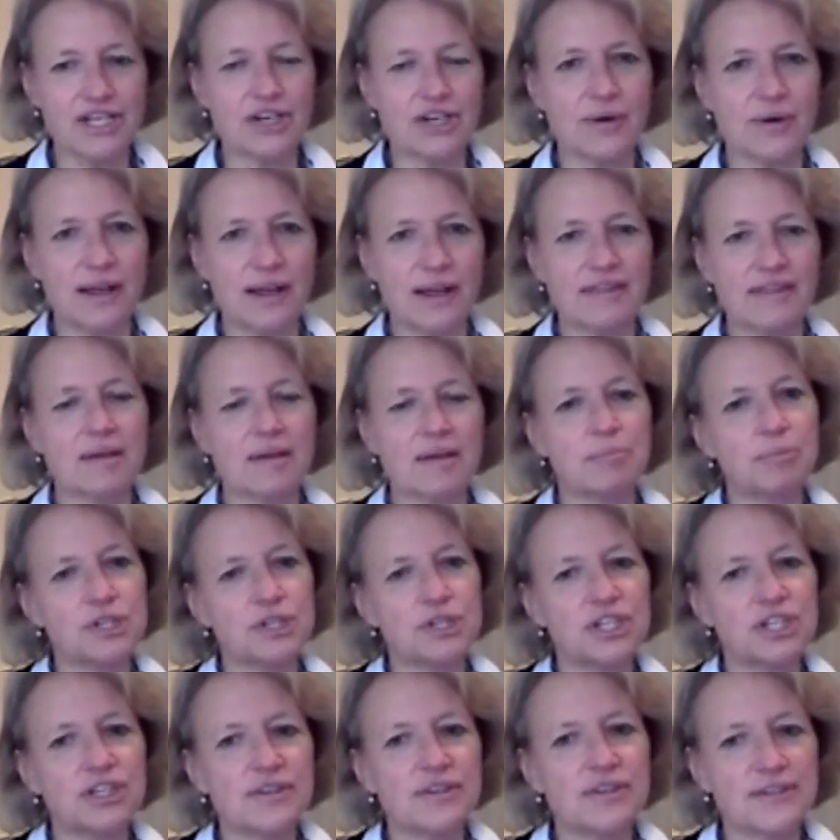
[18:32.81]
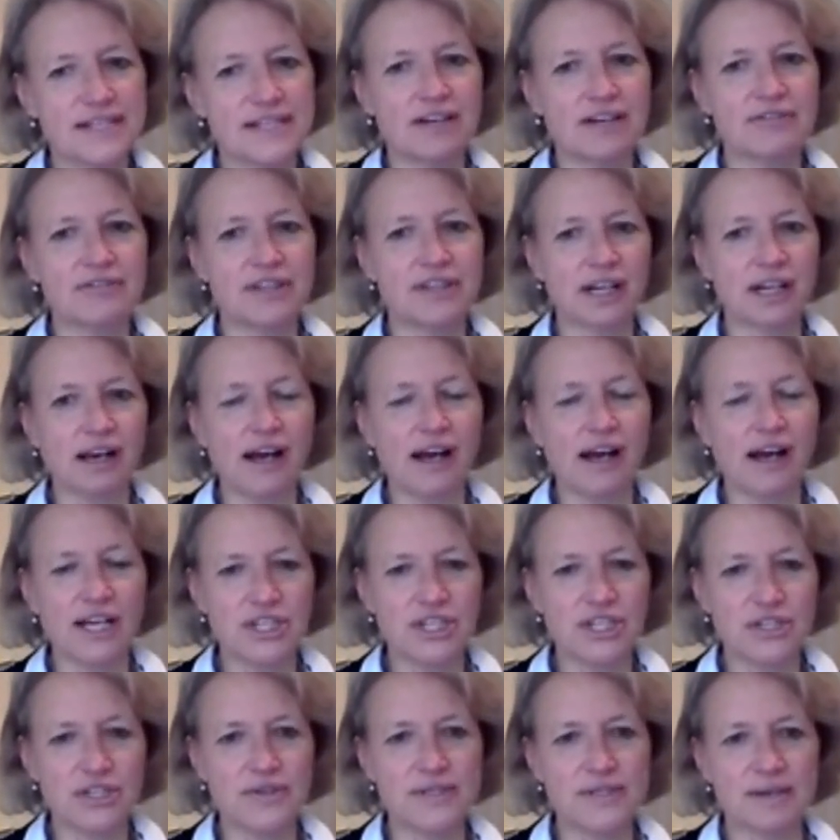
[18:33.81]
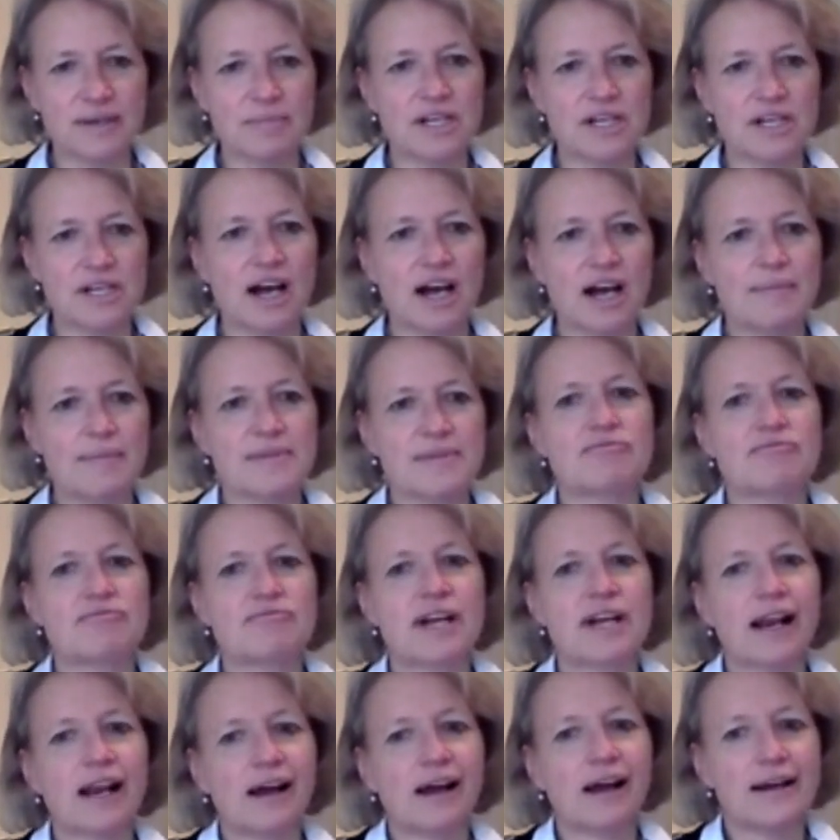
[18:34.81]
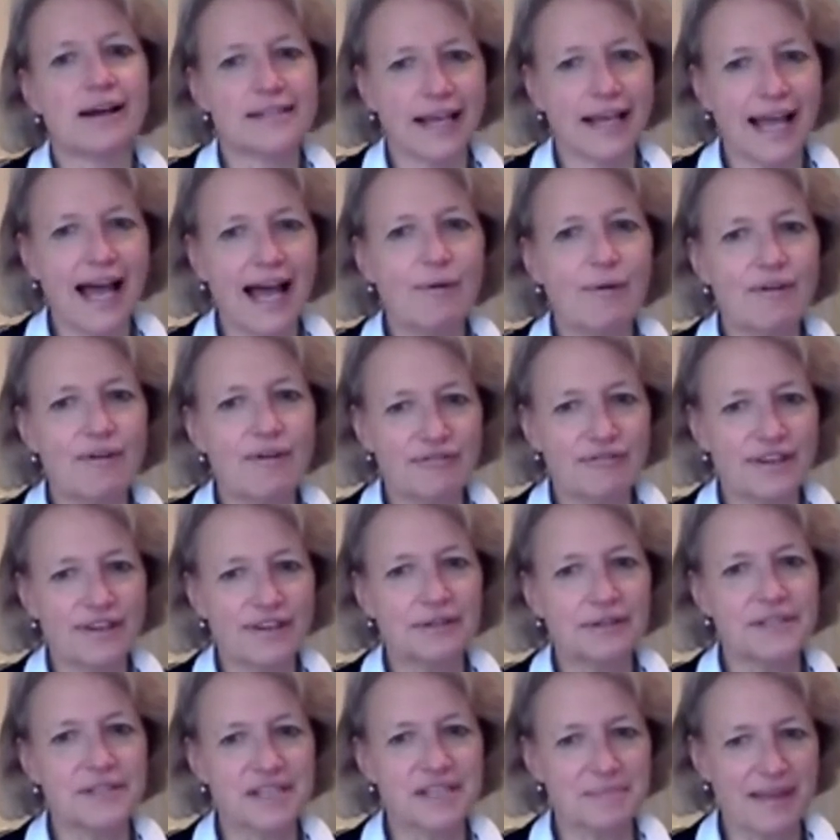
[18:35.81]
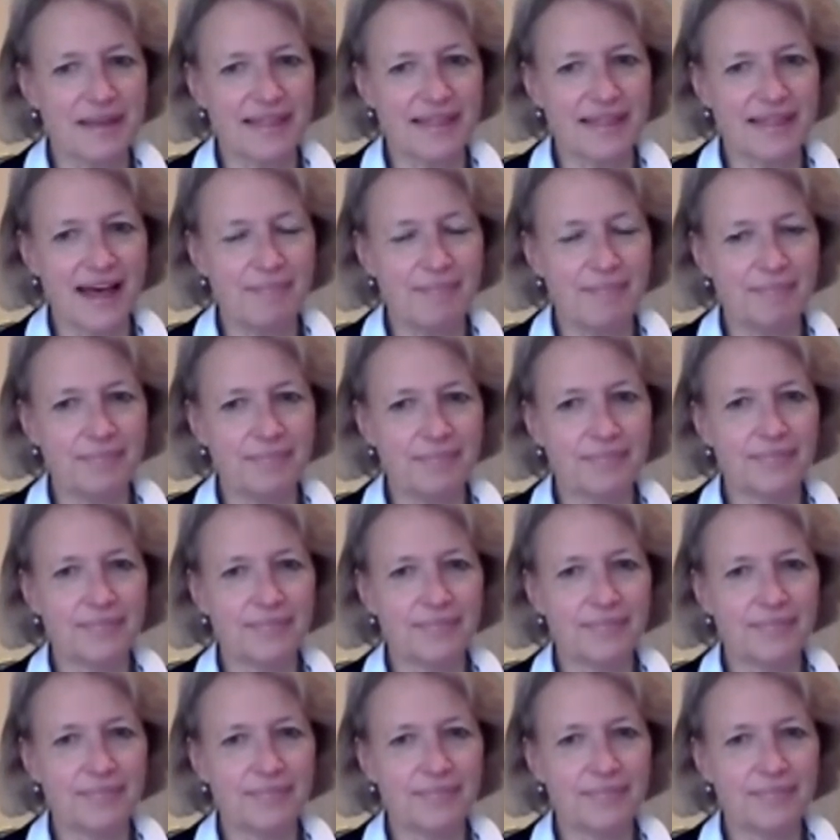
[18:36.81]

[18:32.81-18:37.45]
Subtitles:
And I think putting yourself in the client's shoes sometimes and realizing how it feels to be them